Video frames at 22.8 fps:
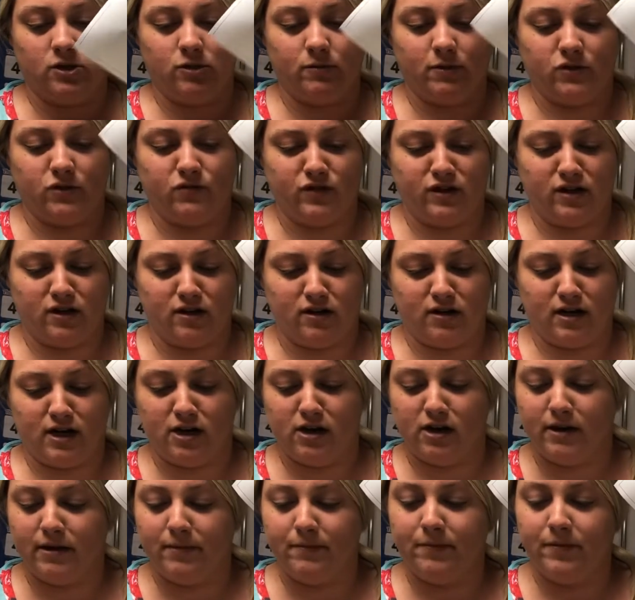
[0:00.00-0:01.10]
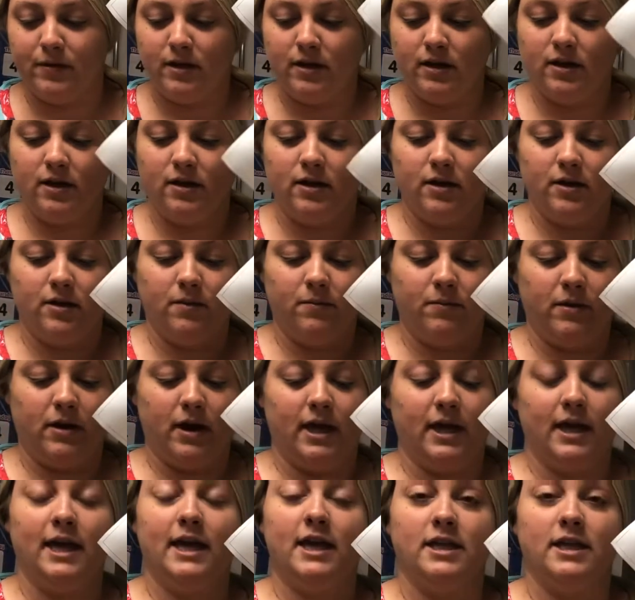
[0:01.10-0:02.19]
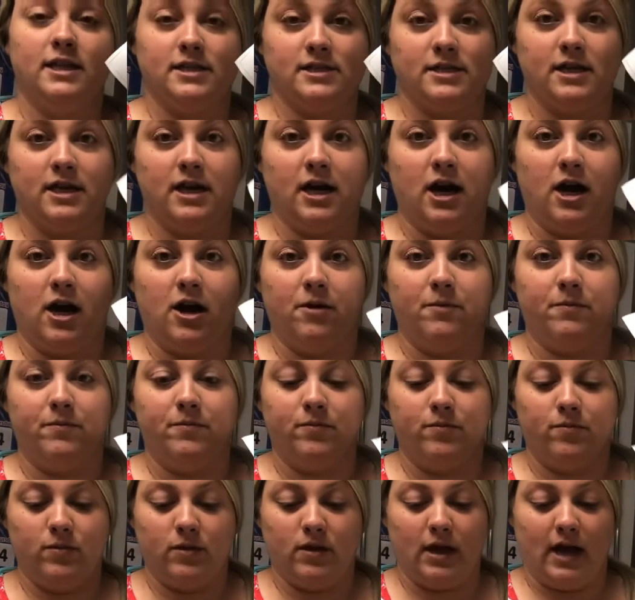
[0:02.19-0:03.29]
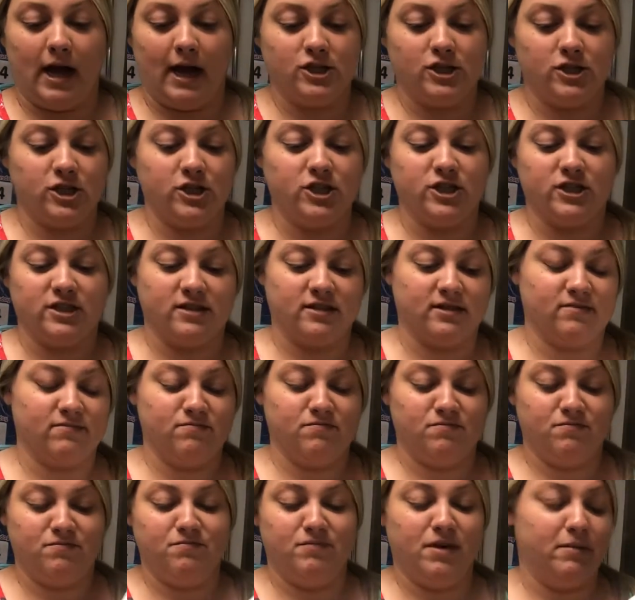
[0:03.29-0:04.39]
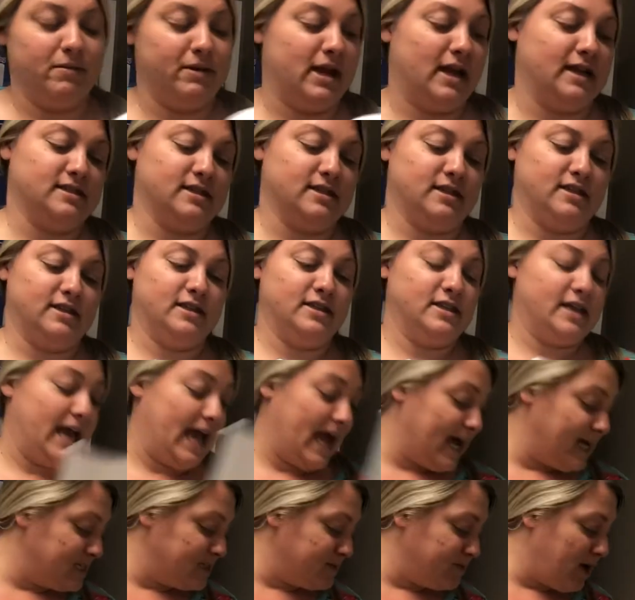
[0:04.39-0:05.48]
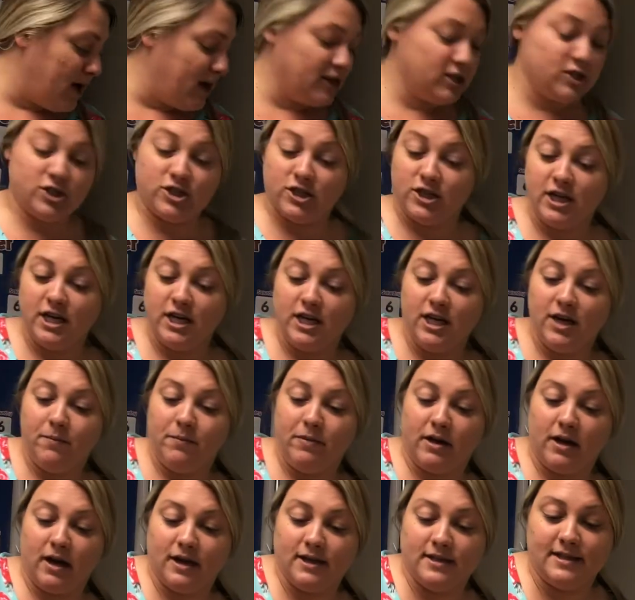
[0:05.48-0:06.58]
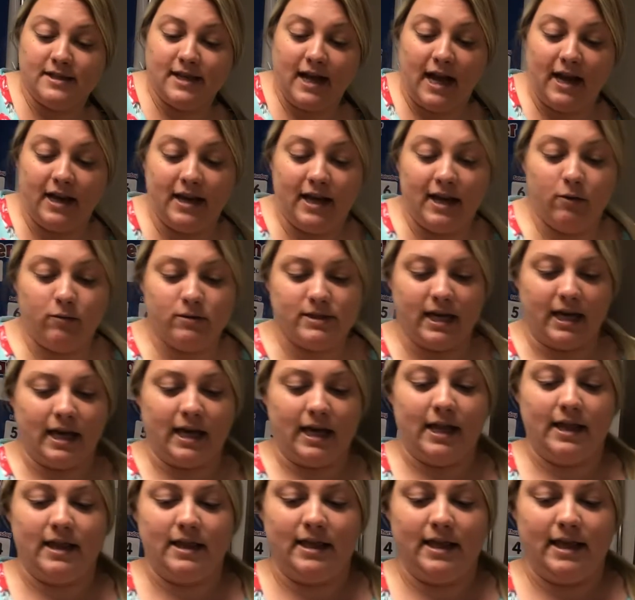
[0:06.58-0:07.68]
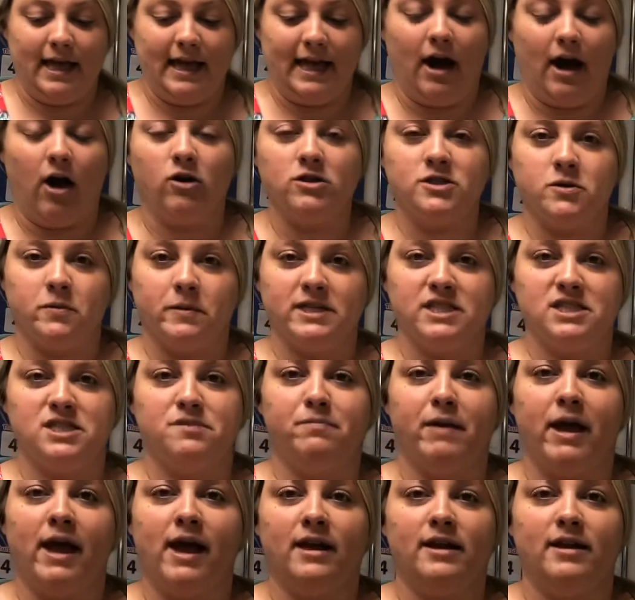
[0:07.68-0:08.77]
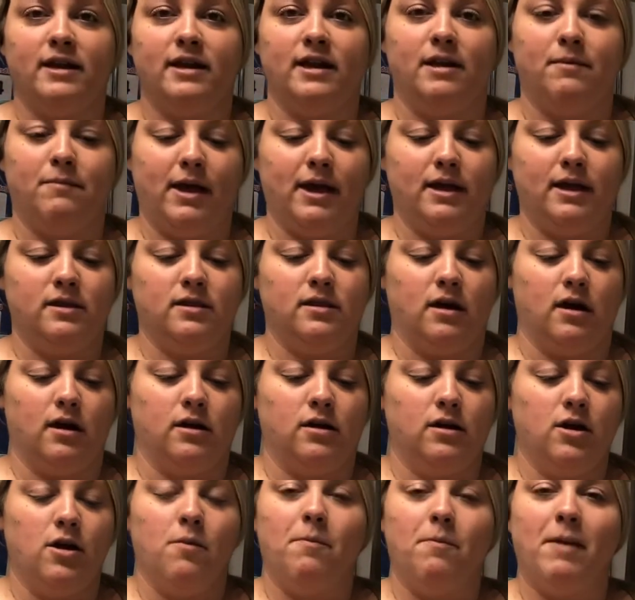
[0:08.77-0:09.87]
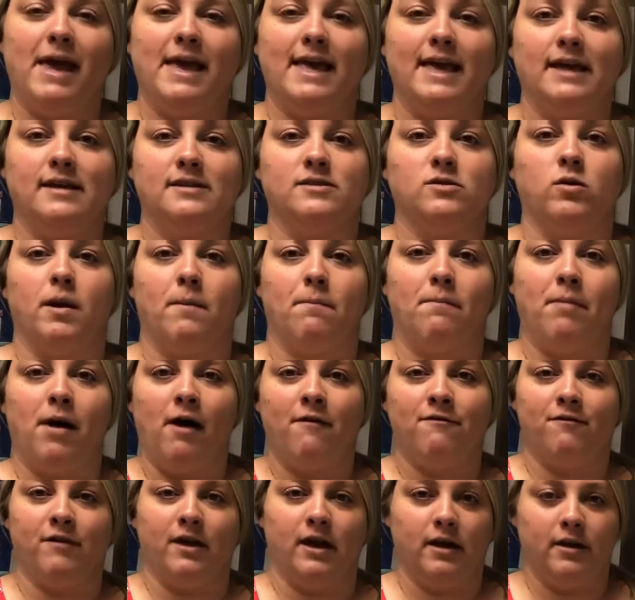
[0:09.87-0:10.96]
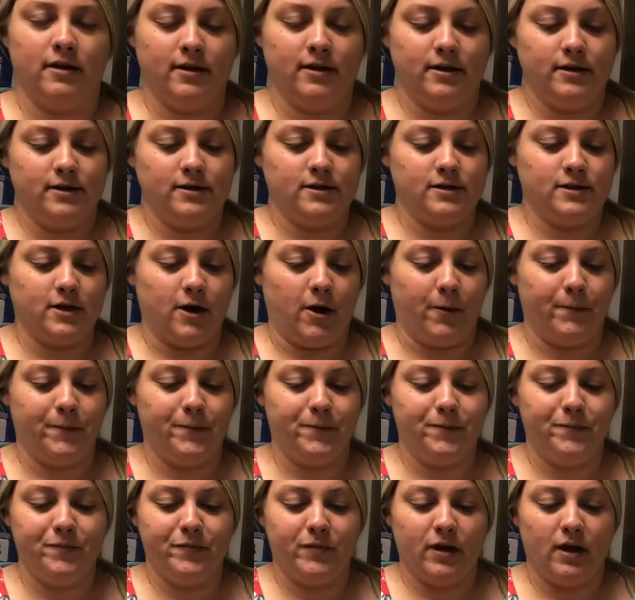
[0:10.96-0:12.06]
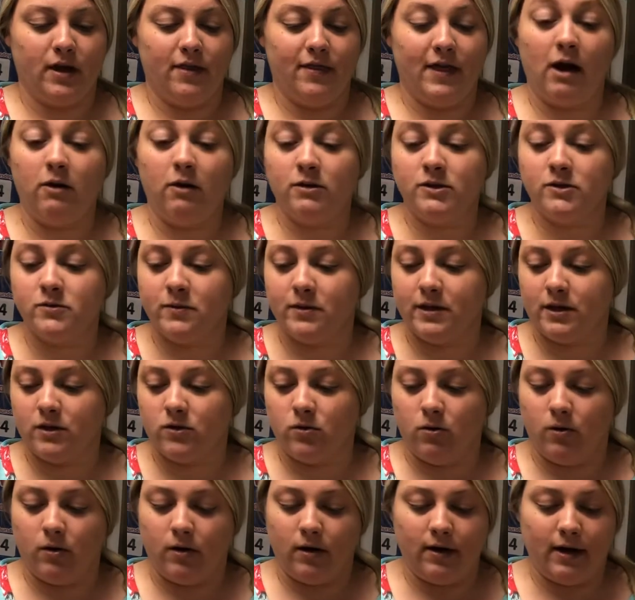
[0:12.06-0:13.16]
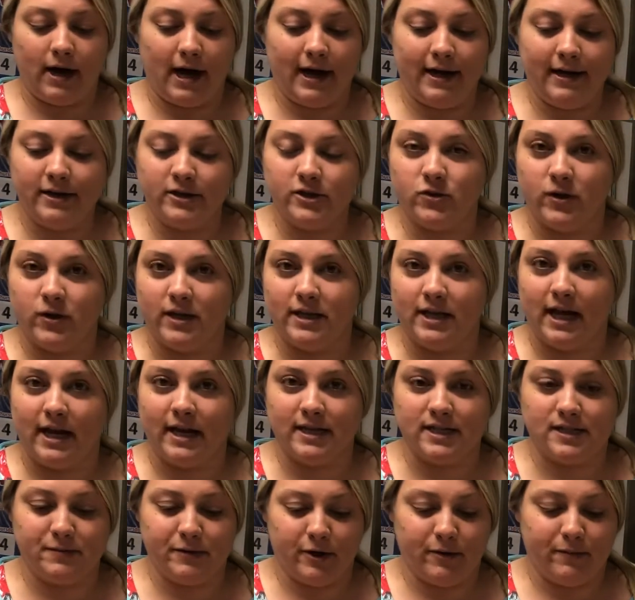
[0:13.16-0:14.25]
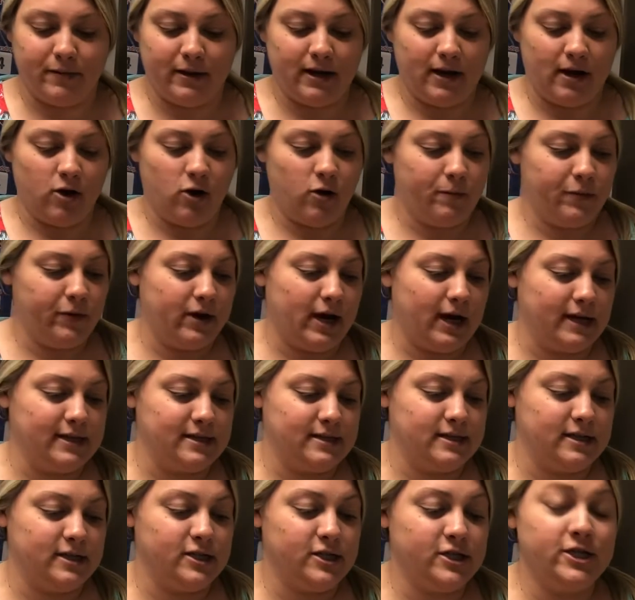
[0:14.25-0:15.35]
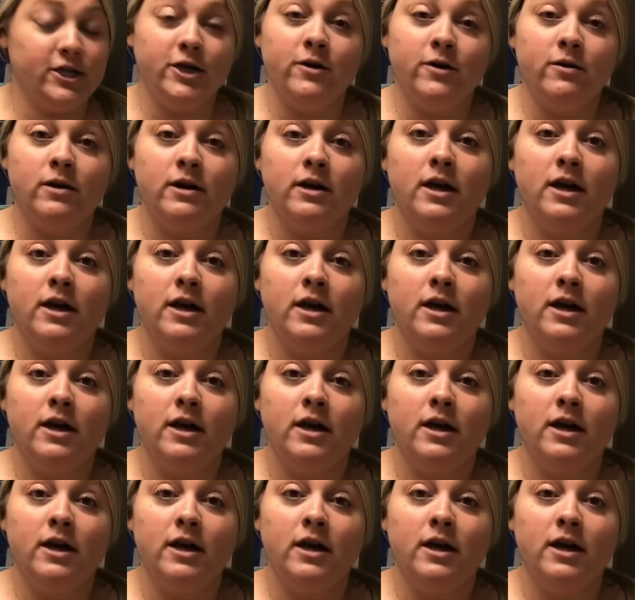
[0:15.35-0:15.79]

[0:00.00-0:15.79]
much vinegar in it. But I should just maybe not did as much, because then it was like, it also expanded. It made the baking soda puffy. So that was really cool. I enjoyed that experiment. I hope you guys did too.